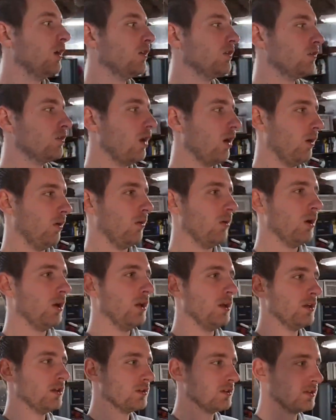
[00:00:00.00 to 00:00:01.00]
So
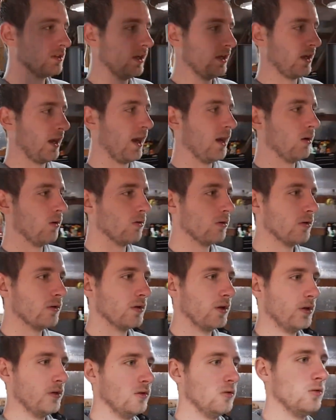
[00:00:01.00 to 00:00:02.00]
here's the thing. I
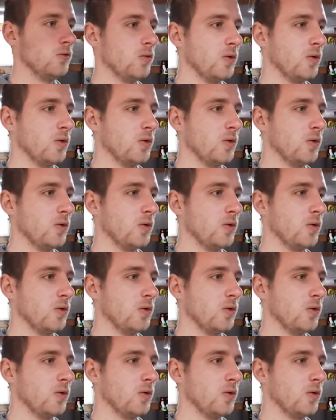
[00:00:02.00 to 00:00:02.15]
ordered a new